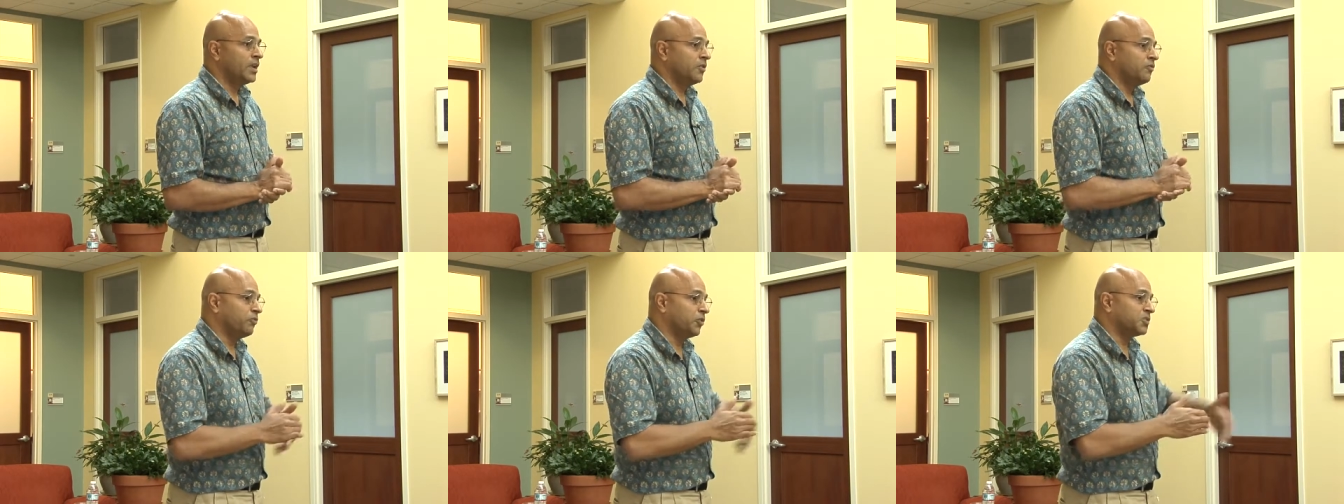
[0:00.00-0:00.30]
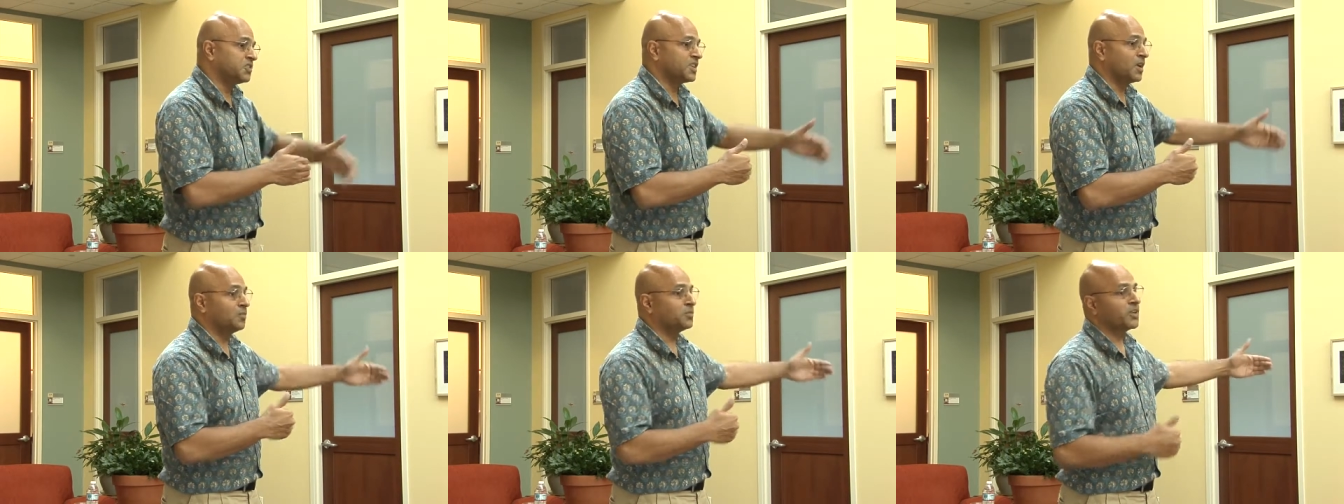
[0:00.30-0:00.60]
For
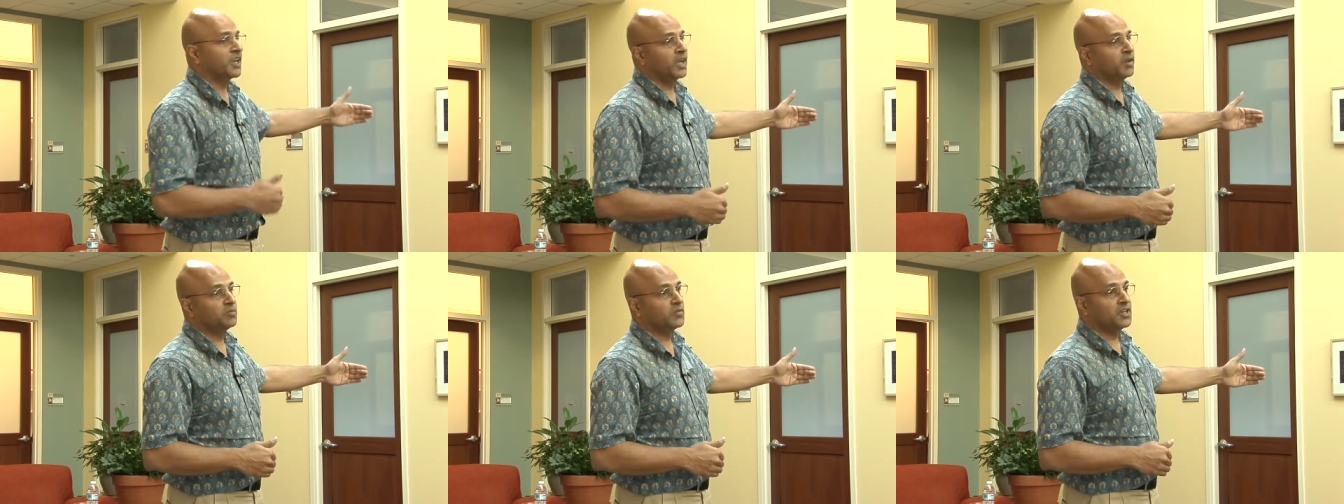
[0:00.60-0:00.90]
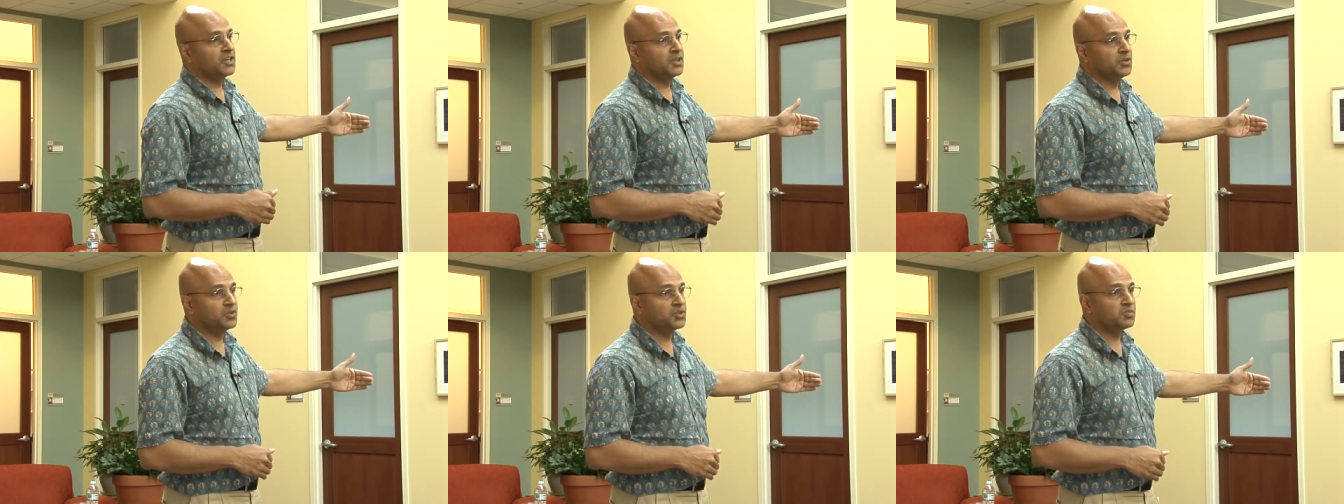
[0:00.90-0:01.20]
some time the
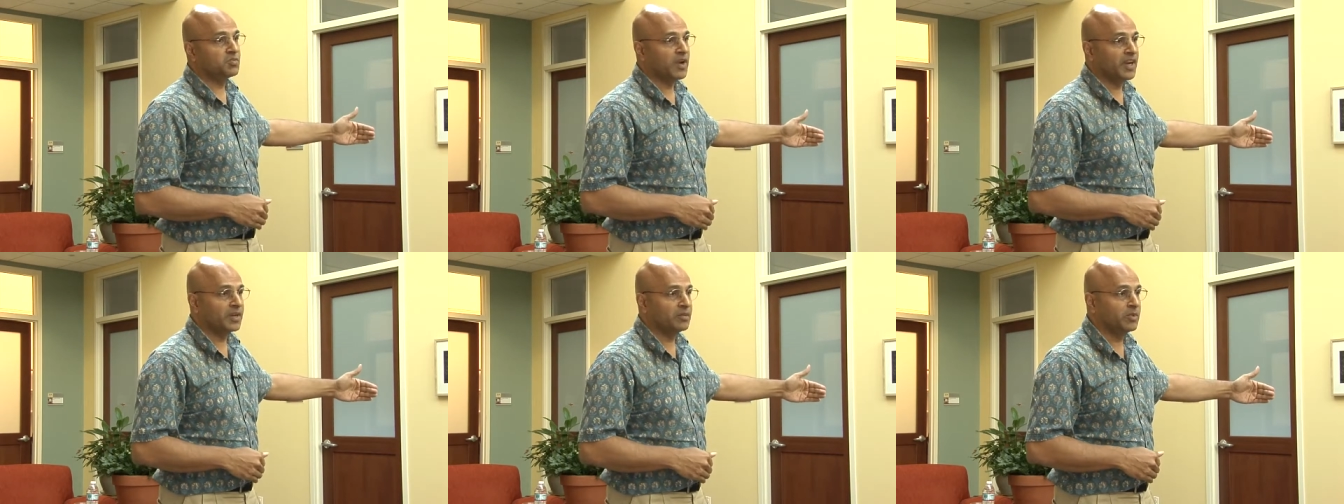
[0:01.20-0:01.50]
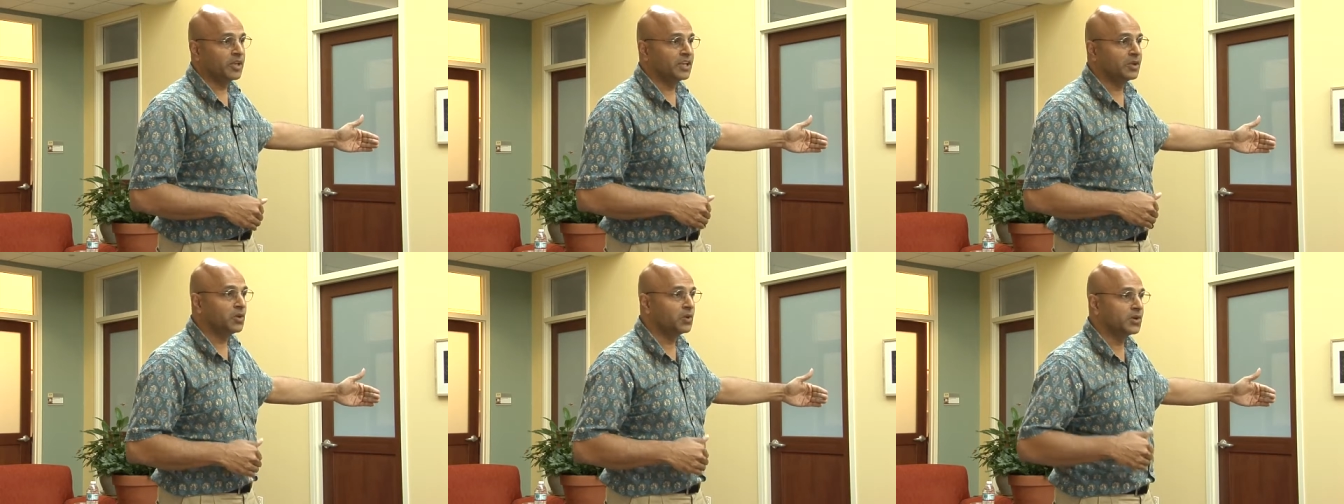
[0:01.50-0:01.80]
news might
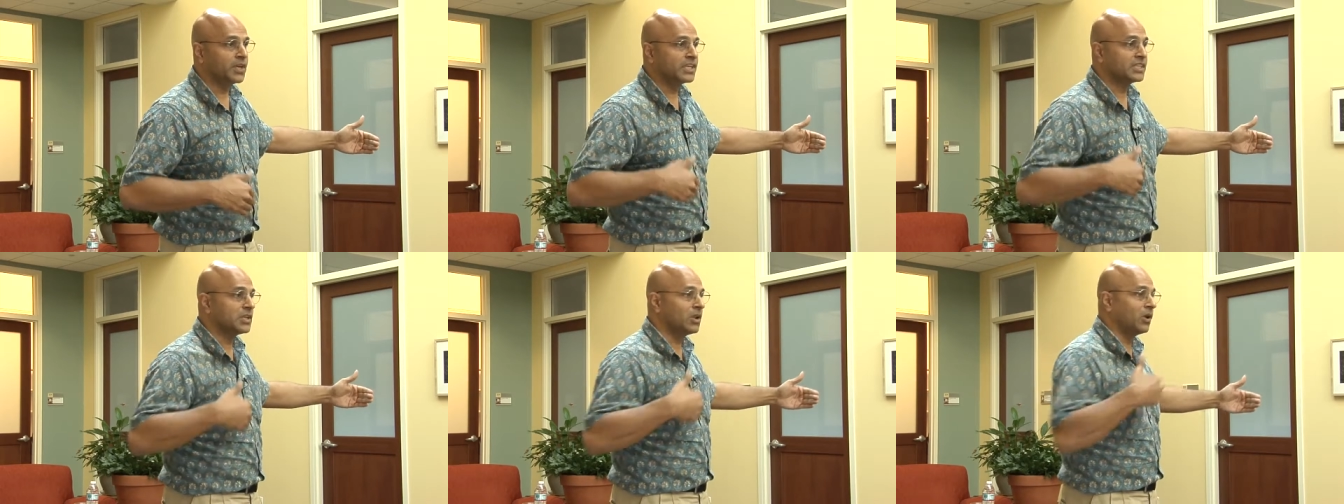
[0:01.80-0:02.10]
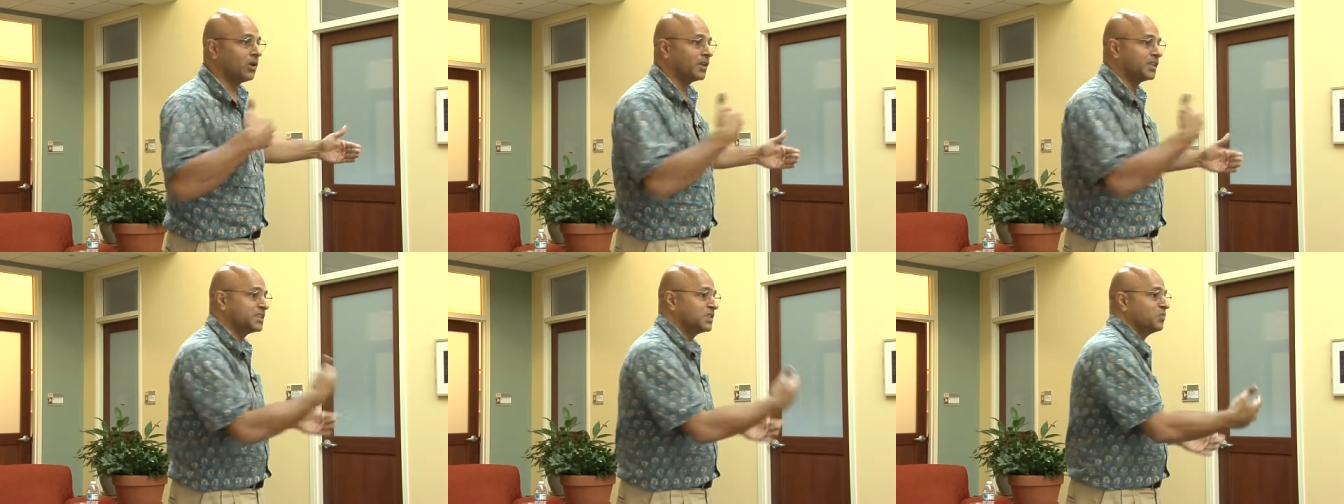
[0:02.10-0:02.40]
be good as
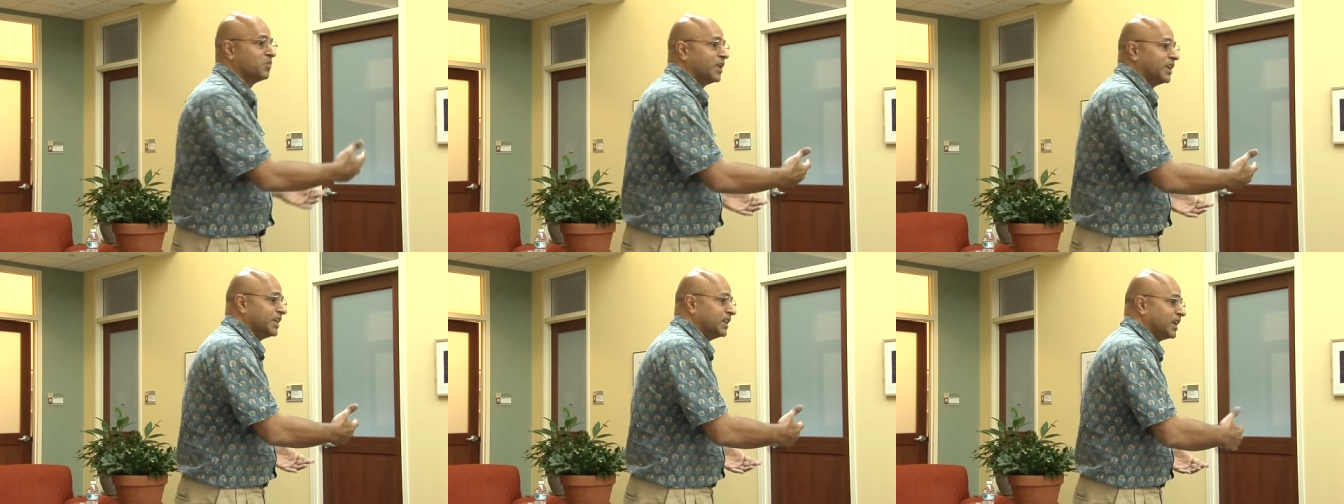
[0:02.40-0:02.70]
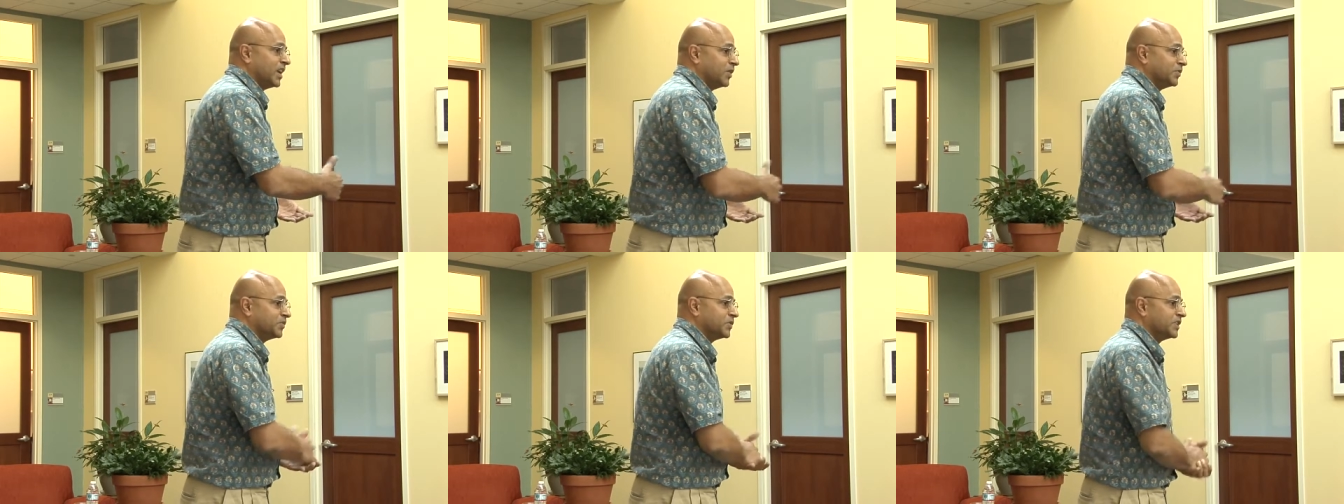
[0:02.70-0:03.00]
long as the money
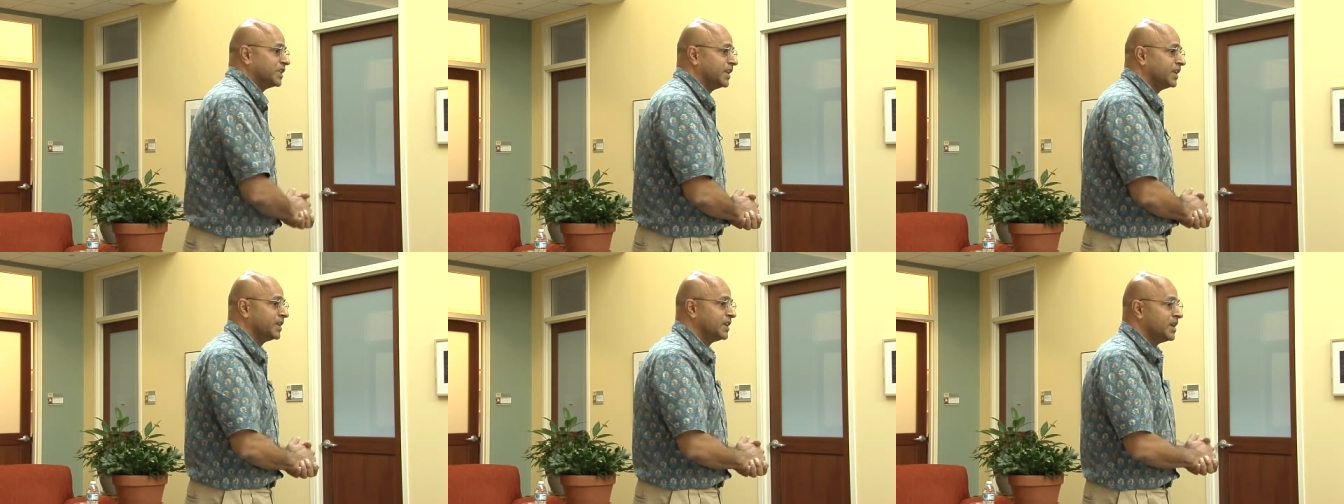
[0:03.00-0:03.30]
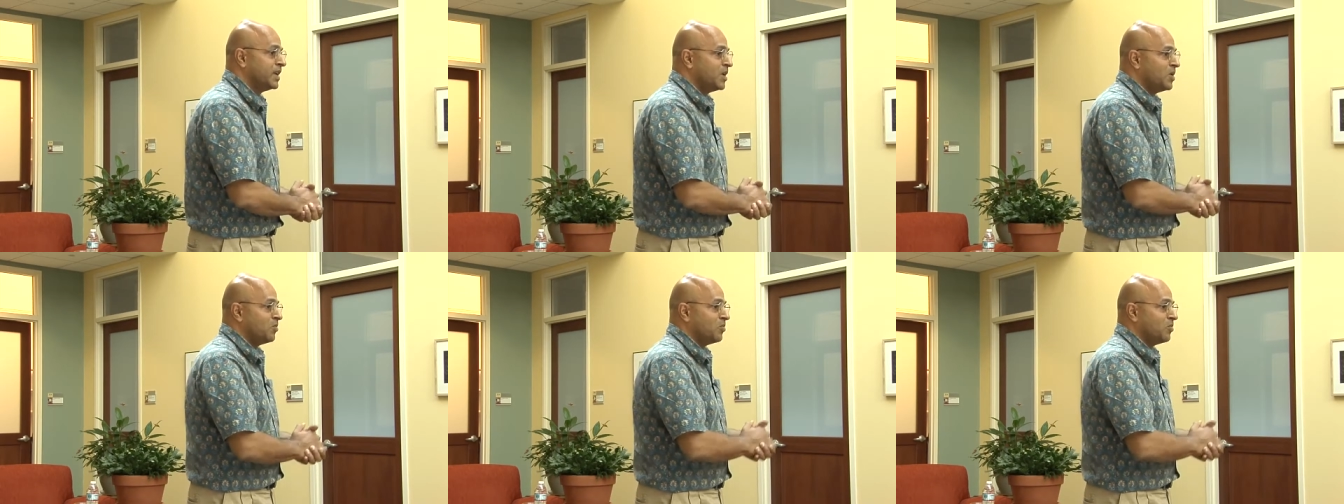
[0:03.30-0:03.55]
comes in,